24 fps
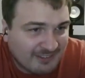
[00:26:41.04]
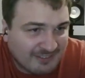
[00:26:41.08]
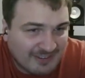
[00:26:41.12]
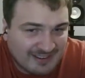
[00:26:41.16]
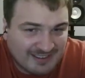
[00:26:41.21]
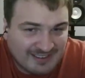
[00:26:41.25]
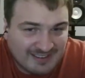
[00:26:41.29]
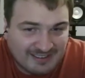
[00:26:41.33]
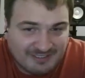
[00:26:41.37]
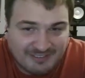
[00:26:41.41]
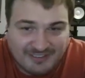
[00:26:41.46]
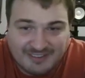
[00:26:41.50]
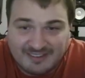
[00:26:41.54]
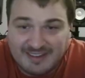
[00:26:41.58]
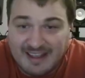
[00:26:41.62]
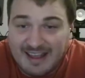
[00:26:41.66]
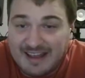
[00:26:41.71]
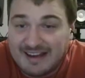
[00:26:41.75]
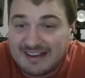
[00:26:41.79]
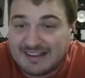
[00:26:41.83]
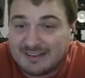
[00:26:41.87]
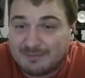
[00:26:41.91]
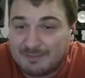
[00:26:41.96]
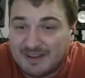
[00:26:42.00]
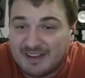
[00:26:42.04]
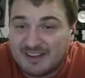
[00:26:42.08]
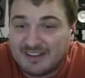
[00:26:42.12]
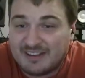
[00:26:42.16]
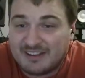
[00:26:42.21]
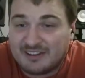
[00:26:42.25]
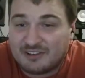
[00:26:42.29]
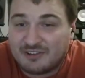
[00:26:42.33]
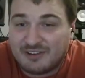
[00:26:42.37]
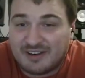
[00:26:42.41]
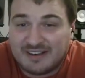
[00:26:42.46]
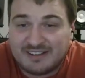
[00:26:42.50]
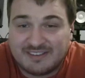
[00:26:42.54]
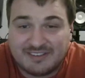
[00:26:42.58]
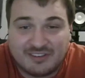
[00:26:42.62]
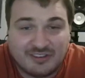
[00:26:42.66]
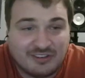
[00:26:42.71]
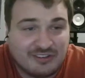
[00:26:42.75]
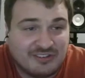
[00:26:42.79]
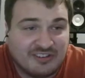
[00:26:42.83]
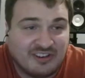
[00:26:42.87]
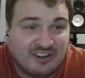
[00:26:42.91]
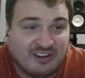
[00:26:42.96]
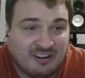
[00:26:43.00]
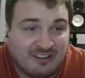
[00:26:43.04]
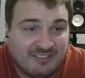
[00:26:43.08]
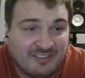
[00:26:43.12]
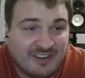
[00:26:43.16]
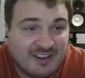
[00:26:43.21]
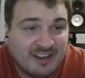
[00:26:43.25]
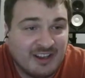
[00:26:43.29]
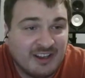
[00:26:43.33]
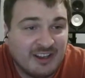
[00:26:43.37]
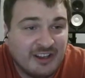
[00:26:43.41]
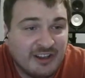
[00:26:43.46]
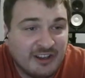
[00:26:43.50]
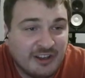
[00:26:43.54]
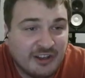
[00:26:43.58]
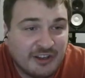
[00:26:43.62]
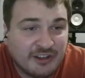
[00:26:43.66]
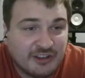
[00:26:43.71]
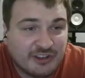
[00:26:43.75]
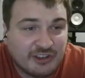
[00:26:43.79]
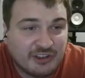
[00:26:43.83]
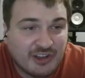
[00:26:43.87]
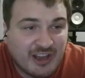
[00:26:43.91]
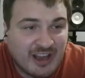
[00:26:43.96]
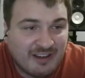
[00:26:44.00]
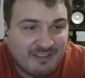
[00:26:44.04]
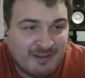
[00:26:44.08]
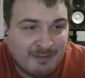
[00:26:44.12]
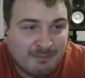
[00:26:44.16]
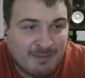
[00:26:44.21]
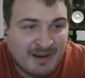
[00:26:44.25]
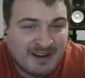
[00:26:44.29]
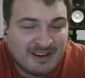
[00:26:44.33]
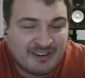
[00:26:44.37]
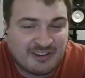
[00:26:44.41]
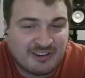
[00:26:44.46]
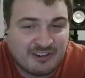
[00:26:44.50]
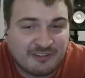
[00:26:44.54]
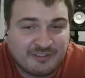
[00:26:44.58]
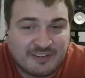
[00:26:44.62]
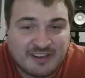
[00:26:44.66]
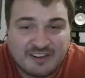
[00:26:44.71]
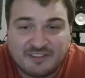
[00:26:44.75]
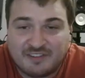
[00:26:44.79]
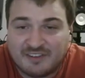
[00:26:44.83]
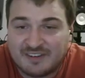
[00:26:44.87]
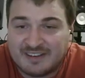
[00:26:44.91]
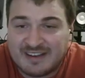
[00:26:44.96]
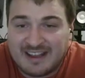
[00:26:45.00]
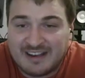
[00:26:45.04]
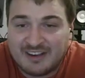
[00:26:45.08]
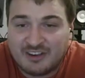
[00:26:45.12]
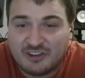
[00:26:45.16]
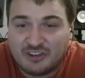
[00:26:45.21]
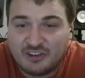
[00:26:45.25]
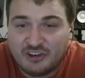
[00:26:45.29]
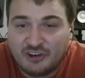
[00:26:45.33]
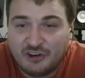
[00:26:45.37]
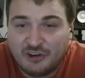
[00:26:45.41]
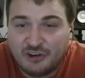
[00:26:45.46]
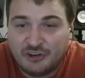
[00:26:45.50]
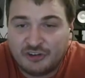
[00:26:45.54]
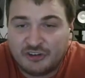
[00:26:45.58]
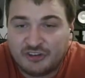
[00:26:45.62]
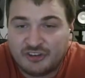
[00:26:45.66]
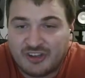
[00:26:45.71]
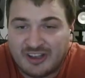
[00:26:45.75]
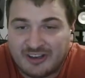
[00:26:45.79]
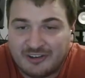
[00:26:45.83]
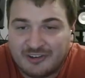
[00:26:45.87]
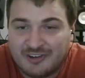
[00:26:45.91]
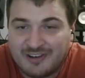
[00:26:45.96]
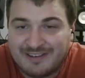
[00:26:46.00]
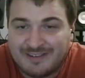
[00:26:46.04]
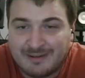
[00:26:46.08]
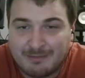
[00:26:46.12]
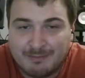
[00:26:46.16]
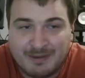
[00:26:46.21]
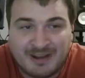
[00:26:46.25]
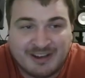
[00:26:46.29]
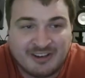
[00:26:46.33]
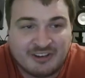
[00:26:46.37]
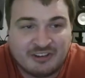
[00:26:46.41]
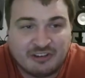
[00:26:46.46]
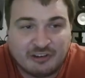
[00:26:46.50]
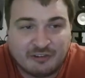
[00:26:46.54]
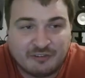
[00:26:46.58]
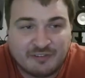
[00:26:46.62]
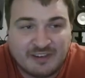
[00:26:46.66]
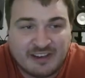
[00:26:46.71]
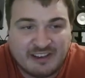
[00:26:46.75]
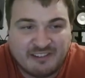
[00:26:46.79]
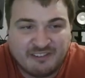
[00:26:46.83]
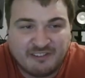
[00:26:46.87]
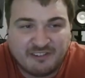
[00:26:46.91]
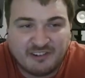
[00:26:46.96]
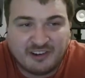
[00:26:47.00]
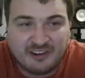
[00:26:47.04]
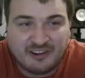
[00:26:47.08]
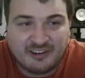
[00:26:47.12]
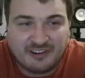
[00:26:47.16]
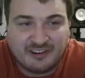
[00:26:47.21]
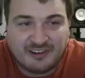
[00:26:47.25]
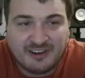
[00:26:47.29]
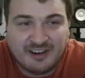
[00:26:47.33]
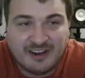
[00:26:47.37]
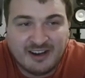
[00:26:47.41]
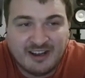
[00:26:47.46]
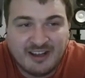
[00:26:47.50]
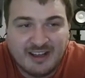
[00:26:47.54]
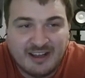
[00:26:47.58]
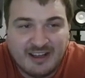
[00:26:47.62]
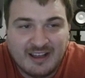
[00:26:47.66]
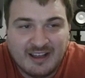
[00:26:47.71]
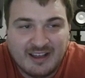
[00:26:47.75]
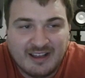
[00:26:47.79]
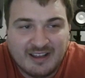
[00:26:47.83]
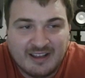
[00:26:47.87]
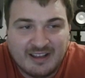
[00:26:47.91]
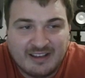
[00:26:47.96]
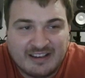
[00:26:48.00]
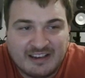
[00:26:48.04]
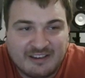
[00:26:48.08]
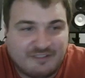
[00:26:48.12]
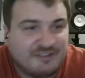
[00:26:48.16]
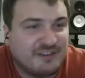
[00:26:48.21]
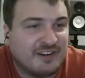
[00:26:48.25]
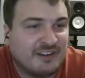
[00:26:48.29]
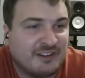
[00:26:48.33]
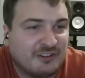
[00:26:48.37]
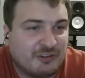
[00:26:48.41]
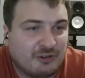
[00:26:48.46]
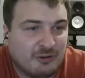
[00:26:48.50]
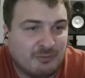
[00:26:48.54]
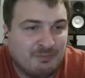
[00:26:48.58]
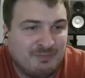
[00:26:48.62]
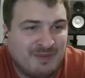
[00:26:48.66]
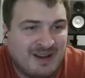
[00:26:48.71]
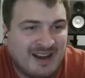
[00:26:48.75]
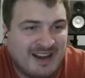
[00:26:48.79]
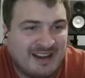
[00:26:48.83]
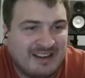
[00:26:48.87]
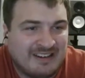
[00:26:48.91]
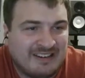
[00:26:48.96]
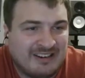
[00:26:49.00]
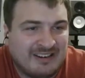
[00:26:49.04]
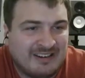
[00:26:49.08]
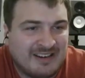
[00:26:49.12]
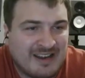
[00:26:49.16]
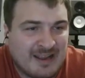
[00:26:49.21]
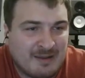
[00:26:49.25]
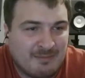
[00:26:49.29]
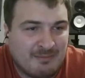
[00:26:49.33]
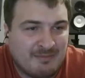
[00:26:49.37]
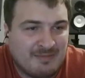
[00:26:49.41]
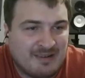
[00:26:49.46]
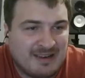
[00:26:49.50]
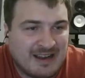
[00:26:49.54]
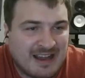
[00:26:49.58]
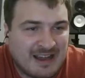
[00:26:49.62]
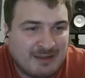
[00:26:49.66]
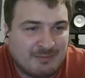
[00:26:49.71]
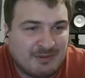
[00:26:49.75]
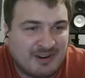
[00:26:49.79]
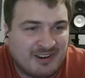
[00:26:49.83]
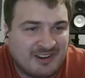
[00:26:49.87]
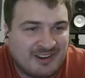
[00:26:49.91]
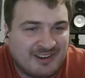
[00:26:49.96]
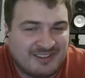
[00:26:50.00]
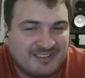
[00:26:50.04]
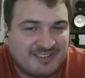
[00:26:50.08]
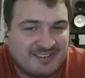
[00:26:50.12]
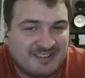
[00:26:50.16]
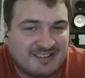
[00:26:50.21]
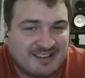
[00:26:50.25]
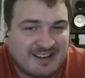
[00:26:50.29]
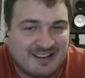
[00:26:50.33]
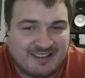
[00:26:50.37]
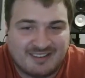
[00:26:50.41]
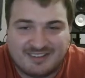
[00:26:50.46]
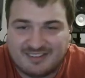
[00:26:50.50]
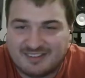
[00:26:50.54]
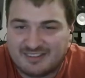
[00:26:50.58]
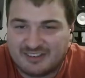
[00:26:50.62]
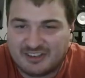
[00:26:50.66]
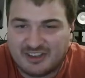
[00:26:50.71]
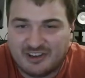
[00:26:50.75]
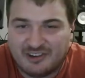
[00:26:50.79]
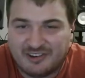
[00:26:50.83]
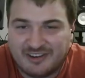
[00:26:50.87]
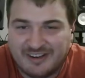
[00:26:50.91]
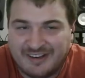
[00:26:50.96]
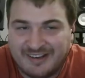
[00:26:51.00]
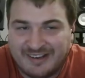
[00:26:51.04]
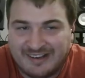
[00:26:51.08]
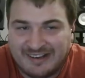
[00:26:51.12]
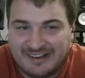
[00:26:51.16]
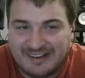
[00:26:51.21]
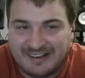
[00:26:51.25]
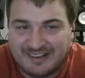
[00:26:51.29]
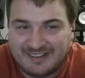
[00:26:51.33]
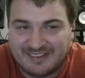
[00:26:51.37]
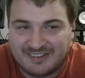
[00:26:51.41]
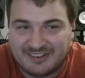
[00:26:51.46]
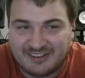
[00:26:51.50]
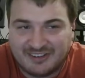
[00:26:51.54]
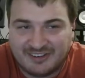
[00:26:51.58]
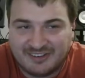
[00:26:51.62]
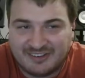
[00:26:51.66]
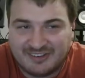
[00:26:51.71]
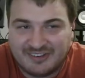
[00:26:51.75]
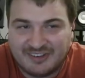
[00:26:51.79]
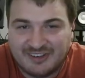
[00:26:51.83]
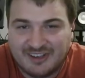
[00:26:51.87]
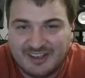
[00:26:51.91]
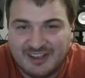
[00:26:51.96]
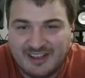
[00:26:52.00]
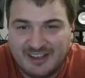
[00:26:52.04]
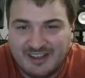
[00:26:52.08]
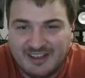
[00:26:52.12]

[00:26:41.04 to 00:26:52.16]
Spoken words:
which is what LSP tries to solve. So you have a bunch of different editors, and you have a bunch of different compiler libraries / code analyzers,